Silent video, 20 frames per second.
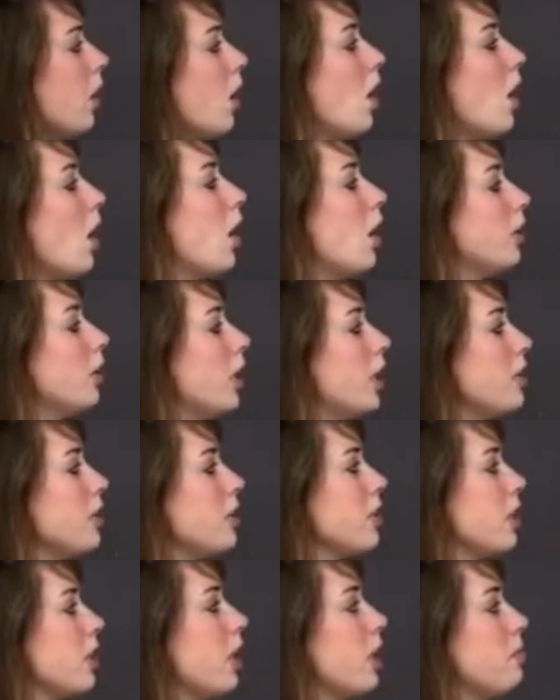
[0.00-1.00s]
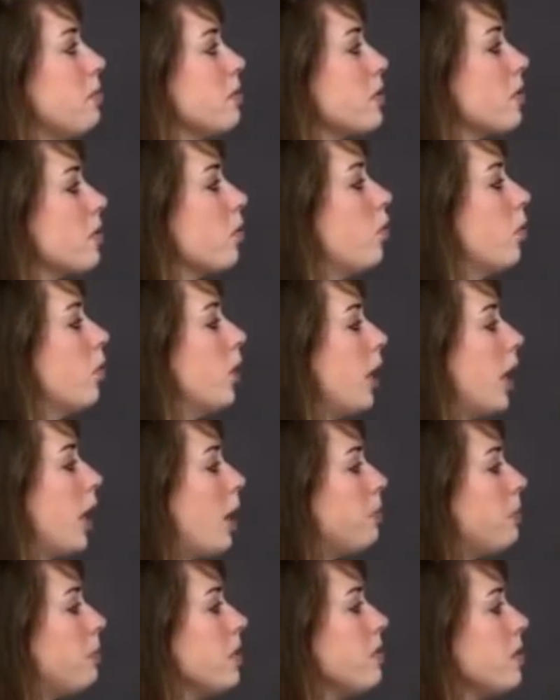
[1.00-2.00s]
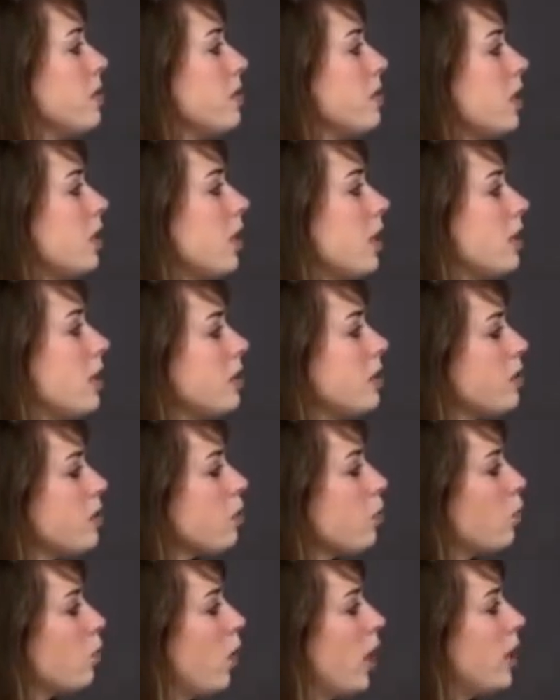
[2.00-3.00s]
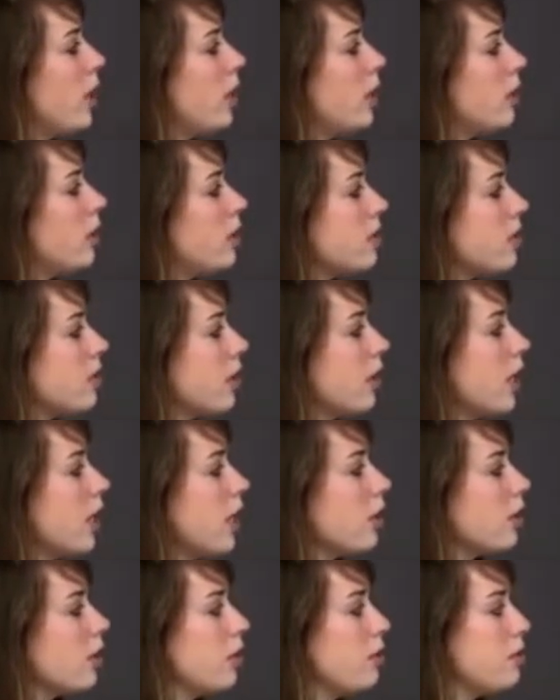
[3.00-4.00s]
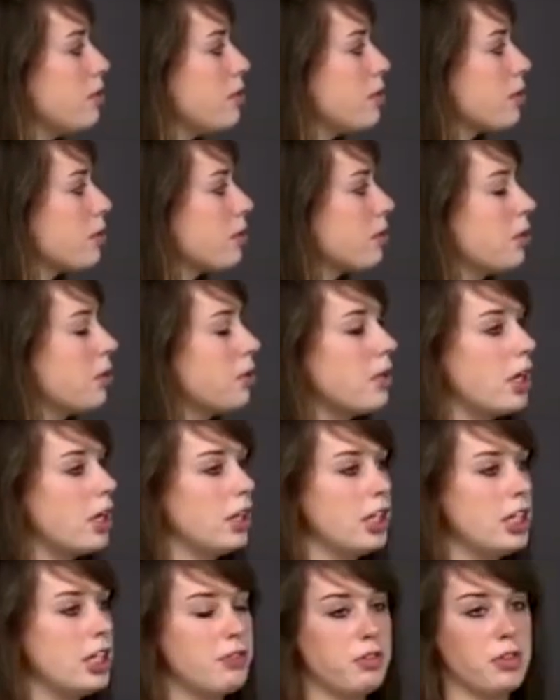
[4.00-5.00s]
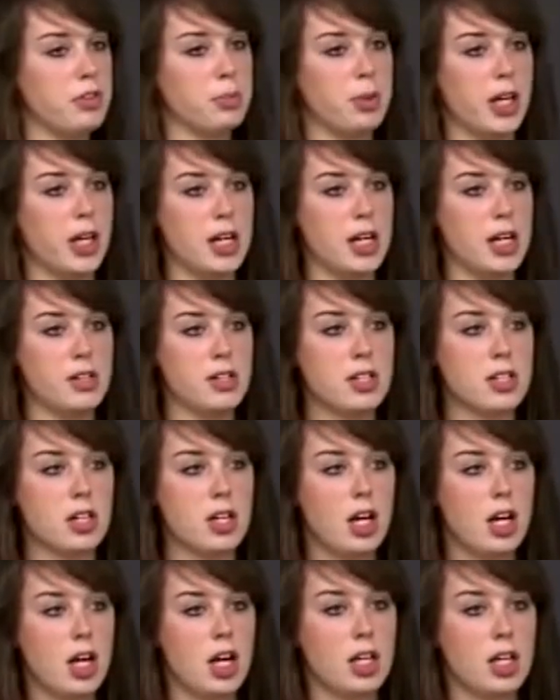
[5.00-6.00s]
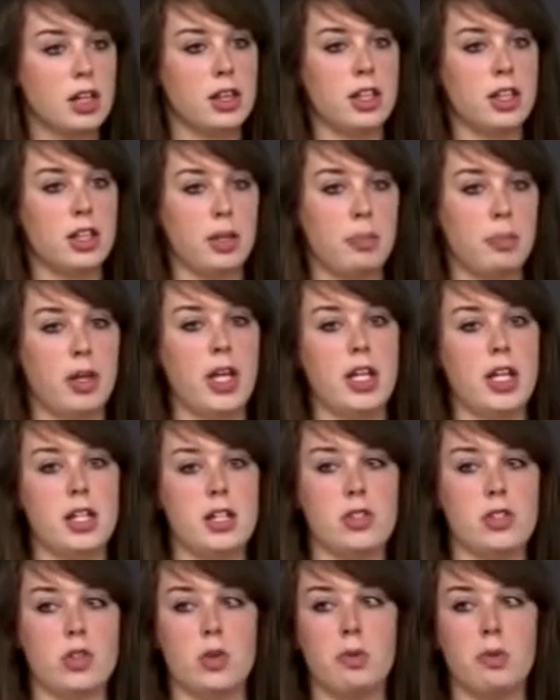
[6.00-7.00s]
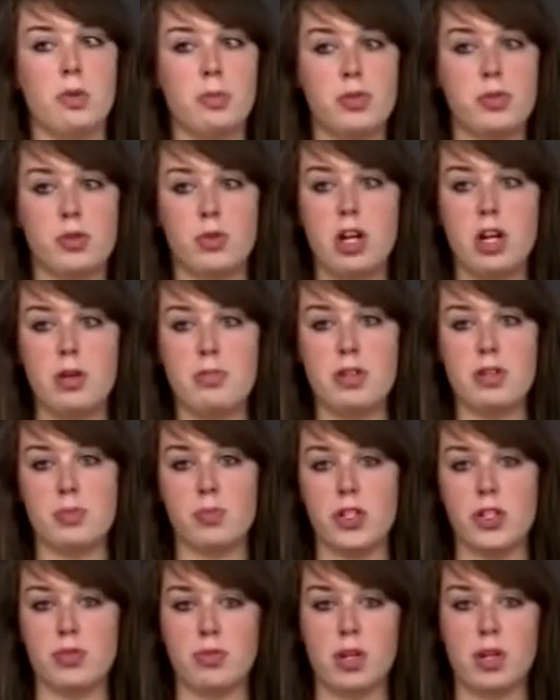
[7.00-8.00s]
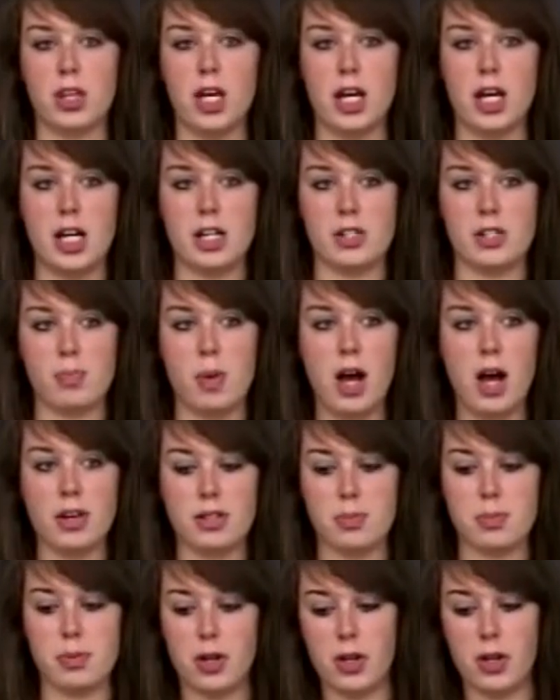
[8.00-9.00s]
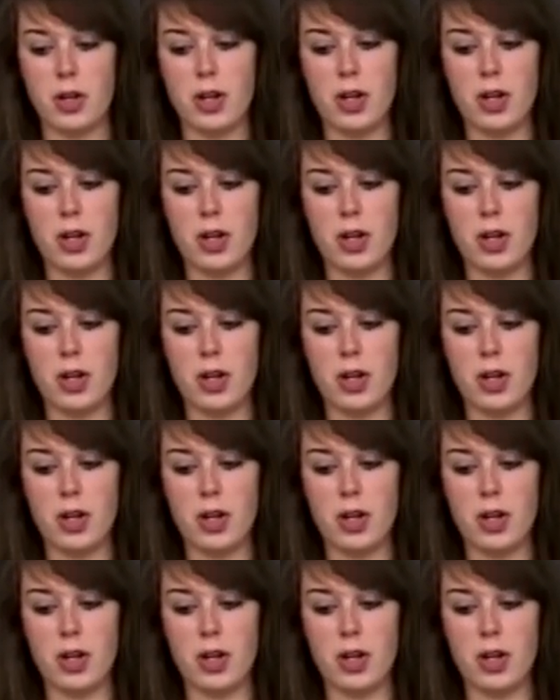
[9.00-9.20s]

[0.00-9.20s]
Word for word: A lot of times what happens is when the sunlight goes through a leaf of a plant, the plant is going to absorb as much red light as possible,